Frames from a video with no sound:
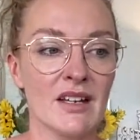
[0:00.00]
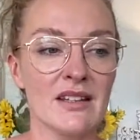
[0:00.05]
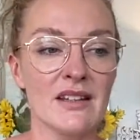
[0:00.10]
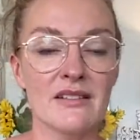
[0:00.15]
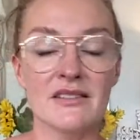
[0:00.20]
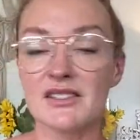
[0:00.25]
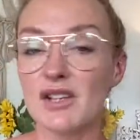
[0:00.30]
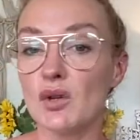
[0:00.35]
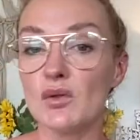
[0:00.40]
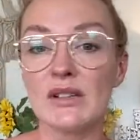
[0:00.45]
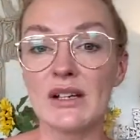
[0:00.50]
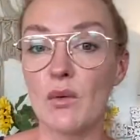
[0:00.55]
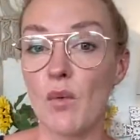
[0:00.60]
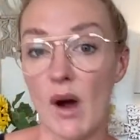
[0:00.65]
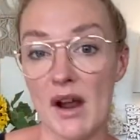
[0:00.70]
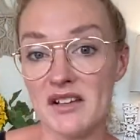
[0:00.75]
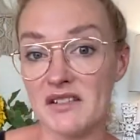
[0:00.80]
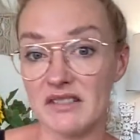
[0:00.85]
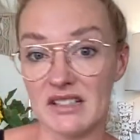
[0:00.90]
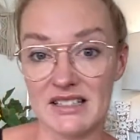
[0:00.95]
There is only
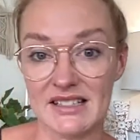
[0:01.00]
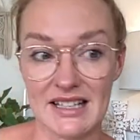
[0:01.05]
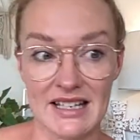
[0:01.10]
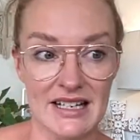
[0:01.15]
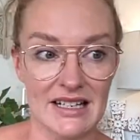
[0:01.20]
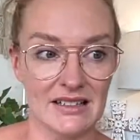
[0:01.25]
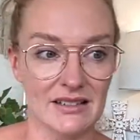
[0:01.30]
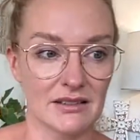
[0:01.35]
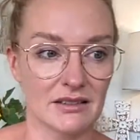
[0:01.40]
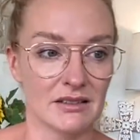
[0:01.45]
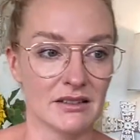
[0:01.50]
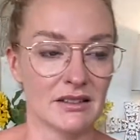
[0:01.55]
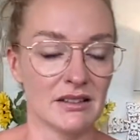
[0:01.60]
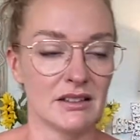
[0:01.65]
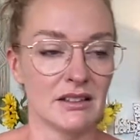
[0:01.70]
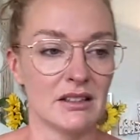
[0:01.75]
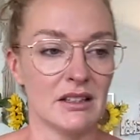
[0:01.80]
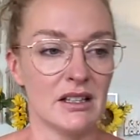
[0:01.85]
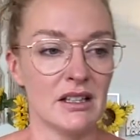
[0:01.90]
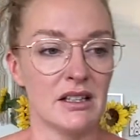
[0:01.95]
one of us here.
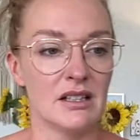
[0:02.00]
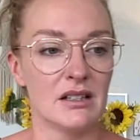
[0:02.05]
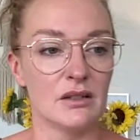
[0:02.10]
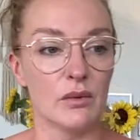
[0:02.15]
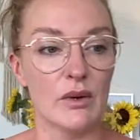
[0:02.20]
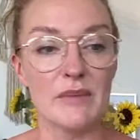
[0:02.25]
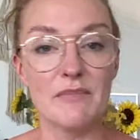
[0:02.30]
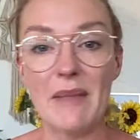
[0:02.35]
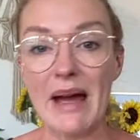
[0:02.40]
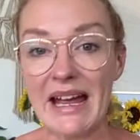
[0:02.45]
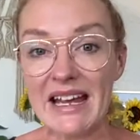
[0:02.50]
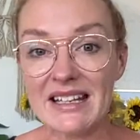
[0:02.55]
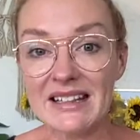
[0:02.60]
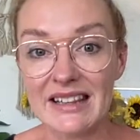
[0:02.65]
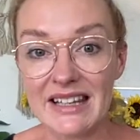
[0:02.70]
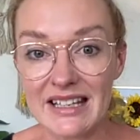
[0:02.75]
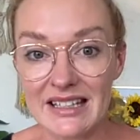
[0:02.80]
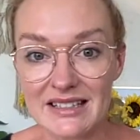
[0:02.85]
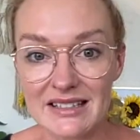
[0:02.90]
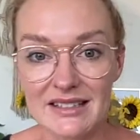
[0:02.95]
We
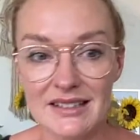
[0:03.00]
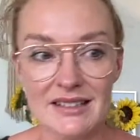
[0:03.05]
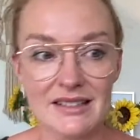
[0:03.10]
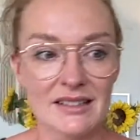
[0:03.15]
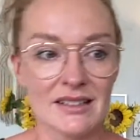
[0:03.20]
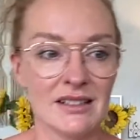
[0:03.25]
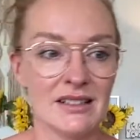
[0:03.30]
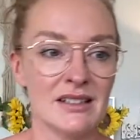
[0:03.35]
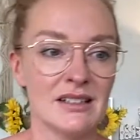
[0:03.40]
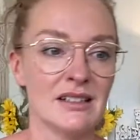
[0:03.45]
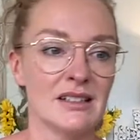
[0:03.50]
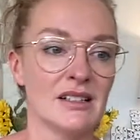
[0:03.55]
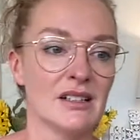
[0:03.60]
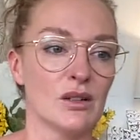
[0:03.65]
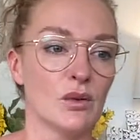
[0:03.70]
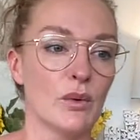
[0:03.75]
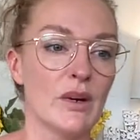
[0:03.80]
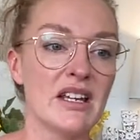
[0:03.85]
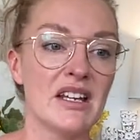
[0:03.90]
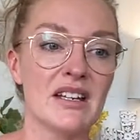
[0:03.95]
made this.
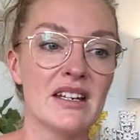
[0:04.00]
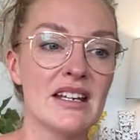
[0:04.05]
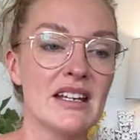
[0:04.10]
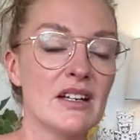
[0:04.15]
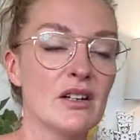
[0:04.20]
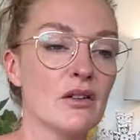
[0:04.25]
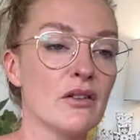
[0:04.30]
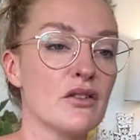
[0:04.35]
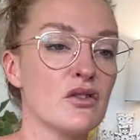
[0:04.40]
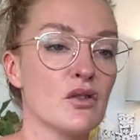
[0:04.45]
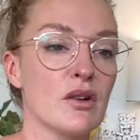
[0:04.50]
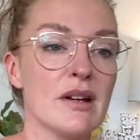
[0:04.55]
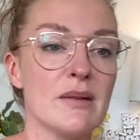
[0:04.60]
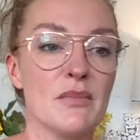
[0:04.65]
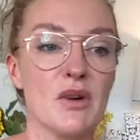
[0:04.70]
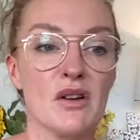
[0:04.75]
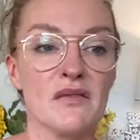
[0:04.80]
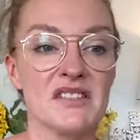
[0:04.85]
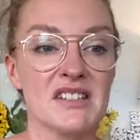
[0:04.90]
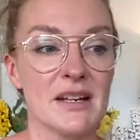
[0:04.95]
We can heal the
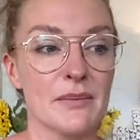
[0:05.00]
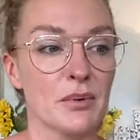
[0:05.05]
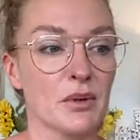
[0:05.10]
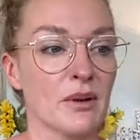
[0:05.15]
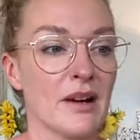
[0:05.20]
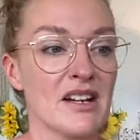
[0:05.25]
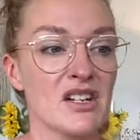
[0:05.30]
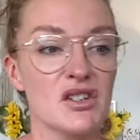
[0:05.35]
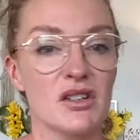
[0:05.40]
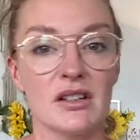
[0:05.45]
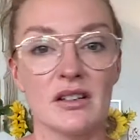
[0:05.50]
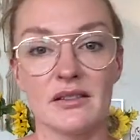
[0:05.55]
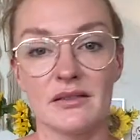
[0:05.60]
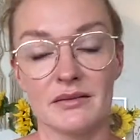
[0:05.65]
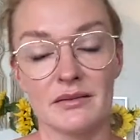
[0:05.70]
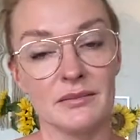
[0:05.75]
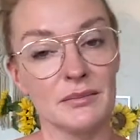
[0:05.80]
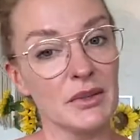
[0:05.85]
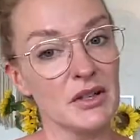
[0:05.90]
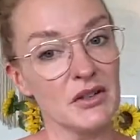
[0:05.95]
dream of
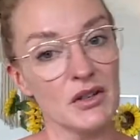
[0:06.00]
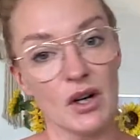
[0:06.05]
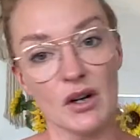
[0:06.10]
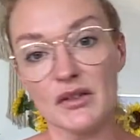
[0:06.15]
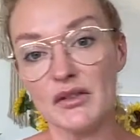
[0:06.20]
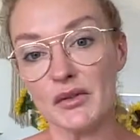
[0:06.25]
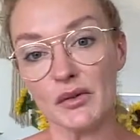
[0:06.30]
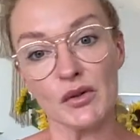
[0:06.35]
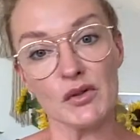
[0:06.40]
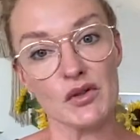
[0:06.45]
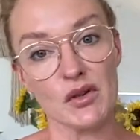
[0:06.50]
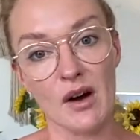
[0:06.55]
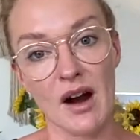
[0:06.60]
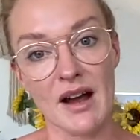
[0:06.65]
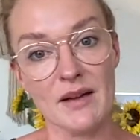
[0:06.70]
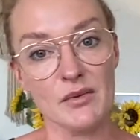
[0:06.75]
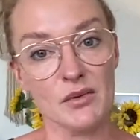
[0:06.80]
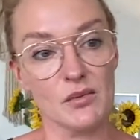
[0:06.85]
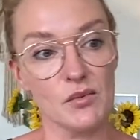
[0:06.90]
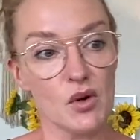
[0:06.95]
separation, but not through
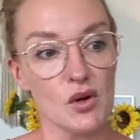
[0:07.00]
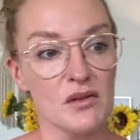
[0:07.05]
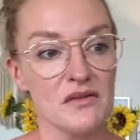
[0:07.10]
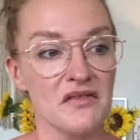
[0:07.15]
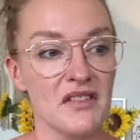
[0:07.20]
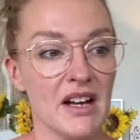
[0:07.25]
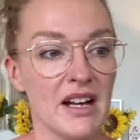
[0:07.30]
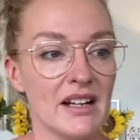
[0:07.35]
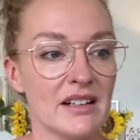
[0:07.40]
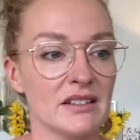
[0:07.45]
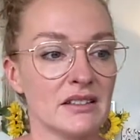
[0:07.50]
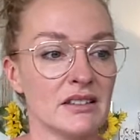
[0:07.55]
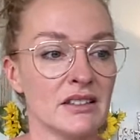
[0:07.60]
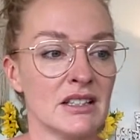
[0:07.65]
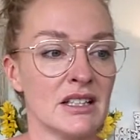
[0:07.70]
tribal warfare.